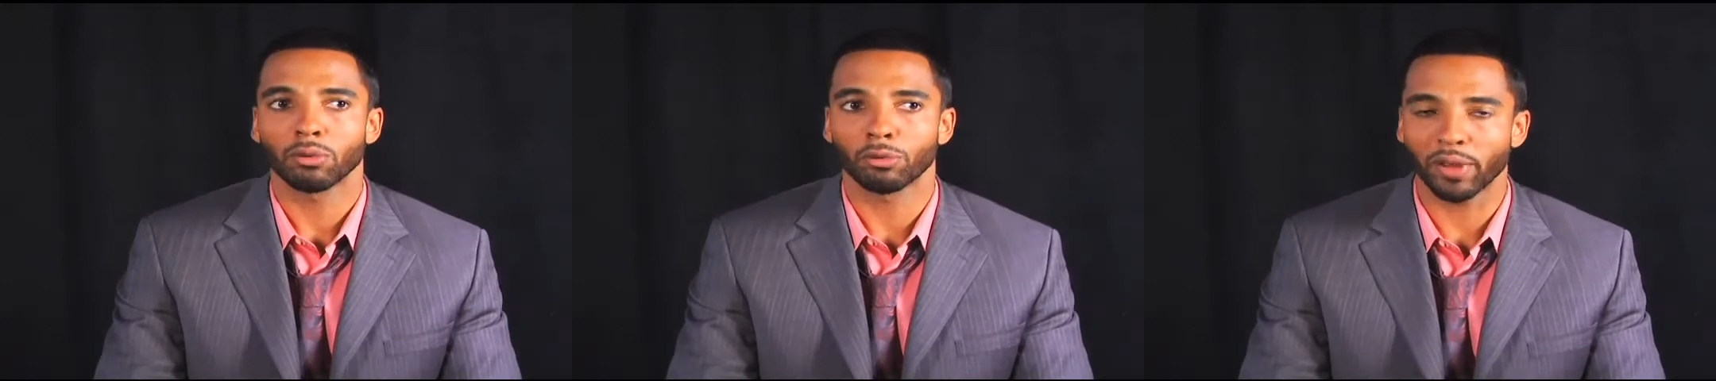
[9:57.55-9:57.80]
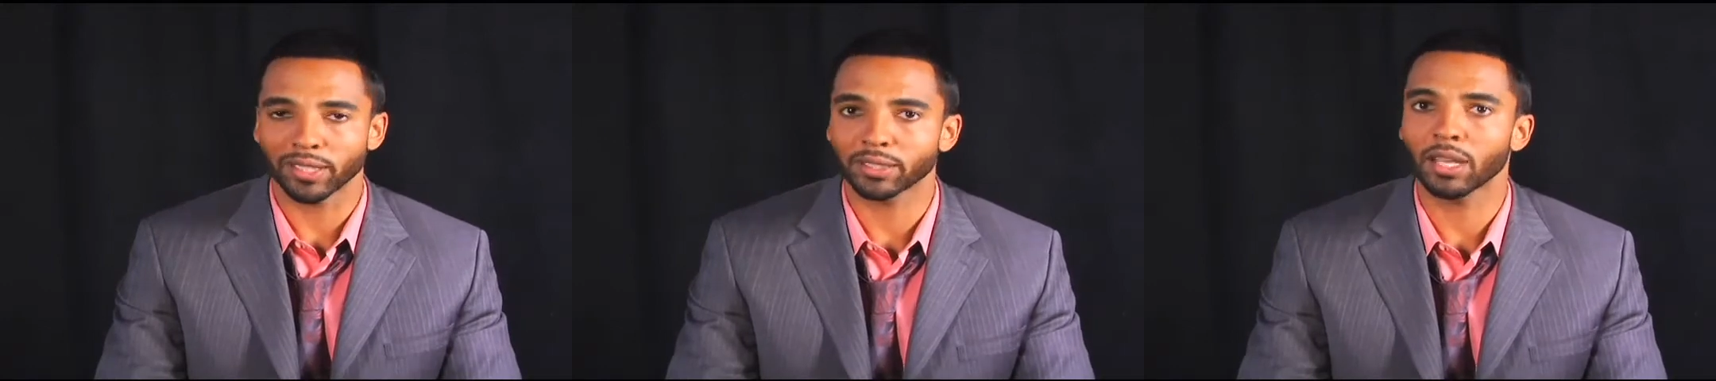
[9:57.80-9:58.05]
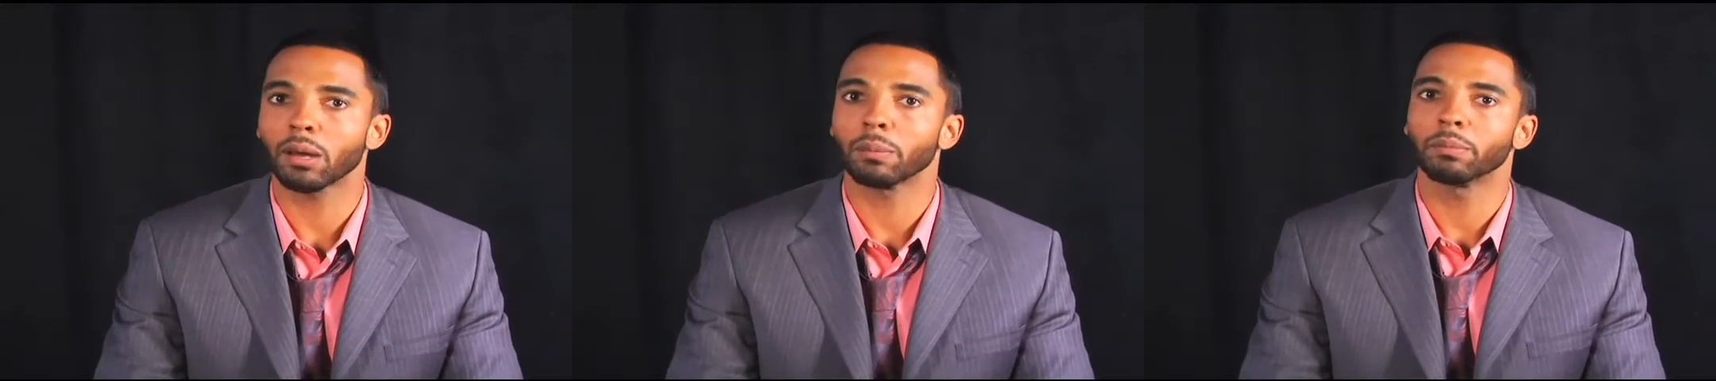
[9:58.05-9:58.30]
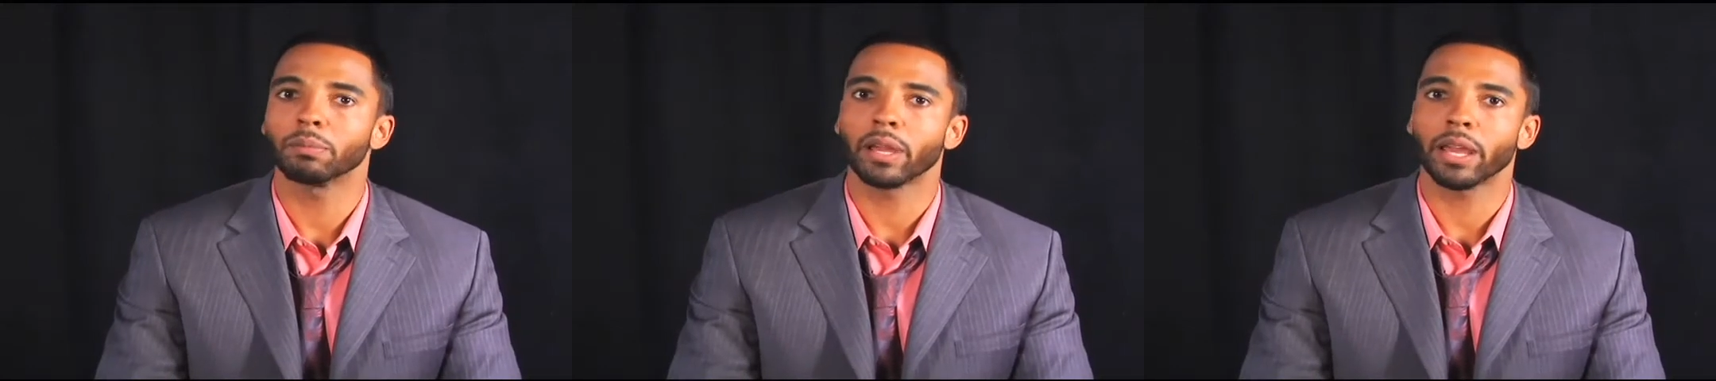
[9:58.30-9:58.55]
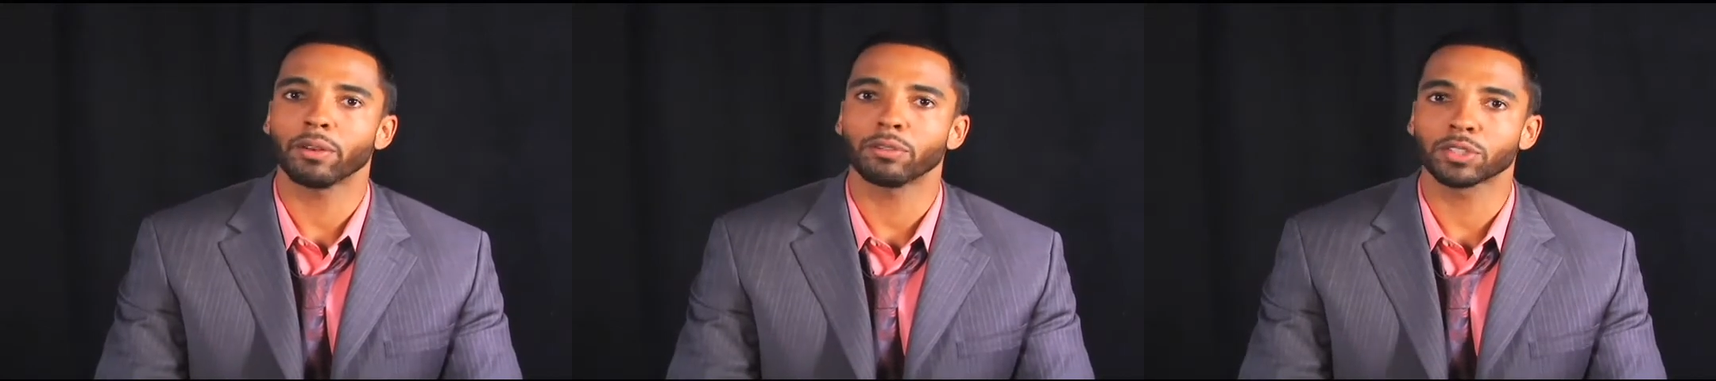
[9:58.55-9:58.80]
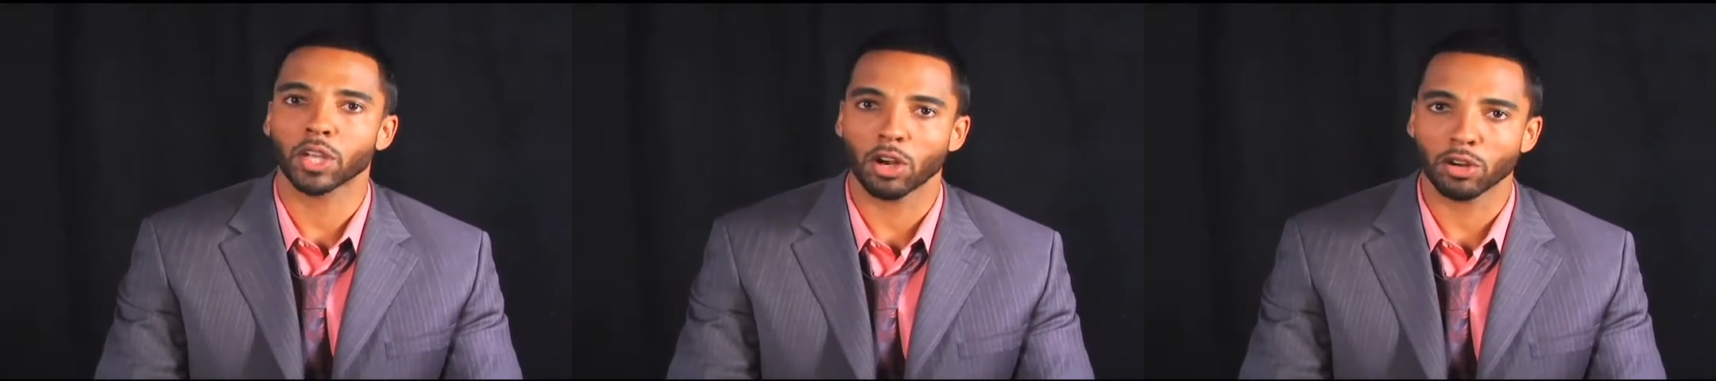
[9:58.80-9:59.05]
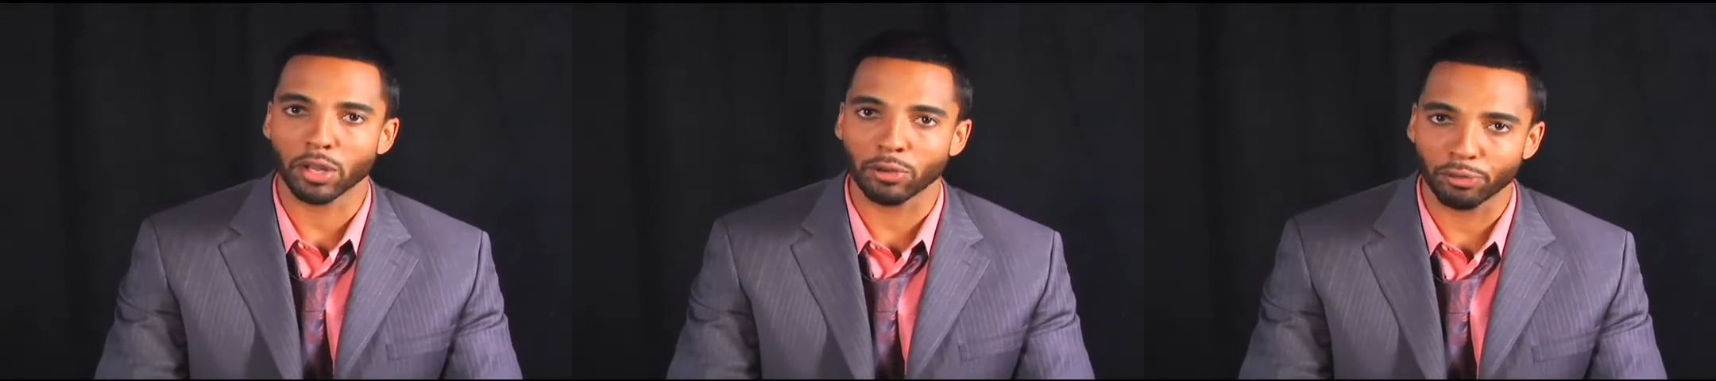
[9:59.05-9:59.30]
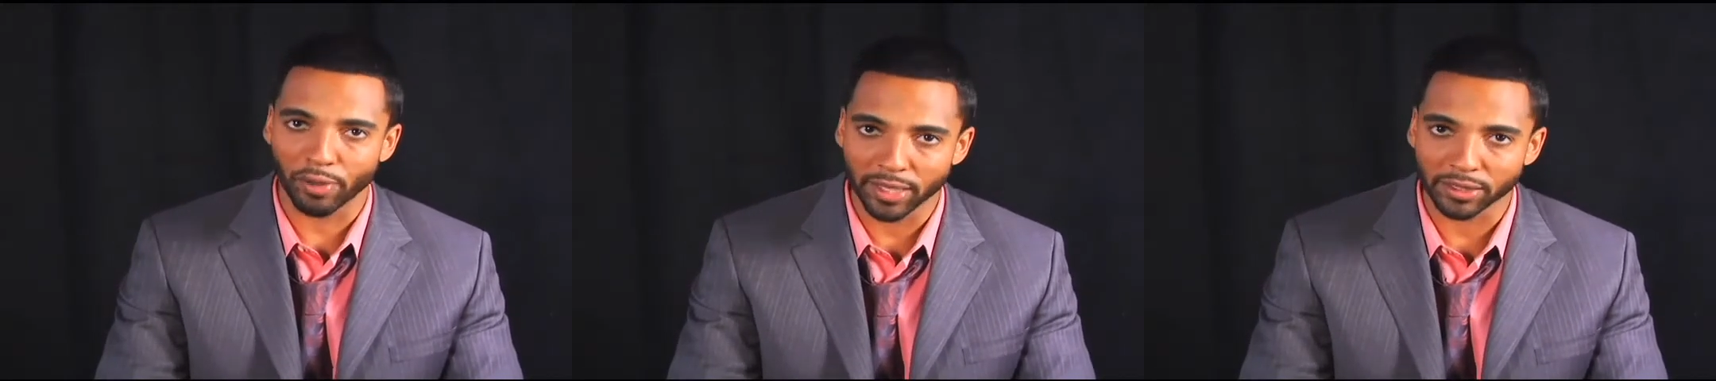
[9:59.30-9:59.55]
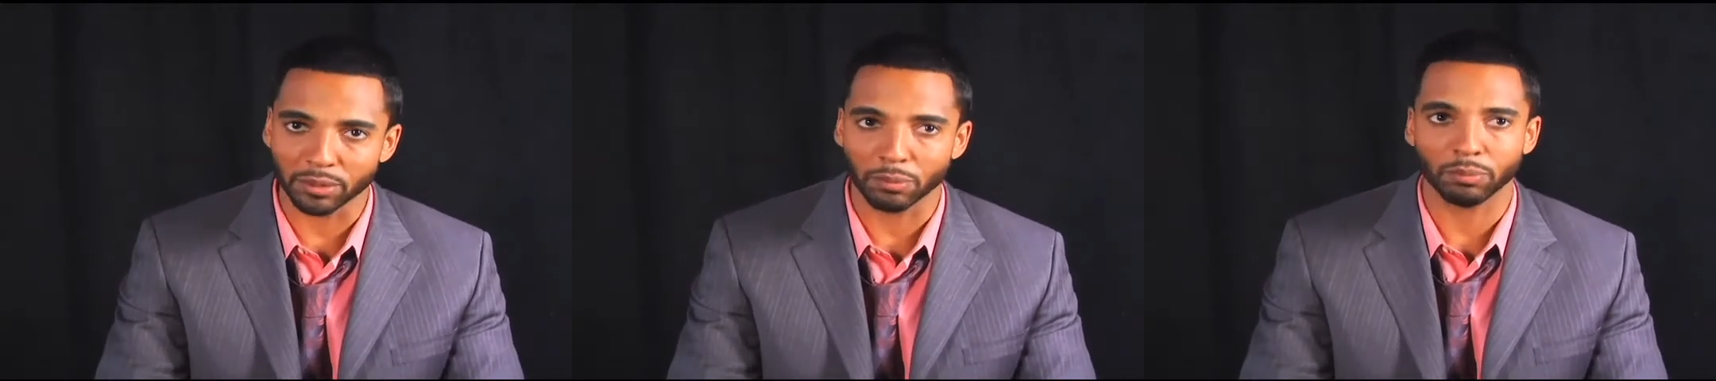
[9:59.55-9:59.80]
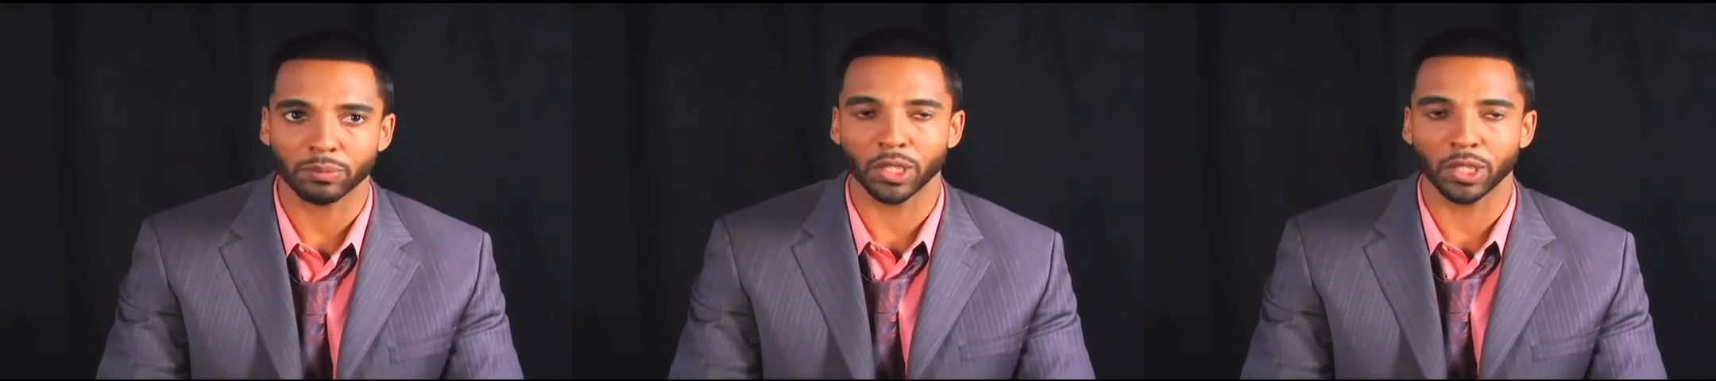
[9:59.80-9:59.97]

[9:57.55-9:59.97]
fess up and turn and face them,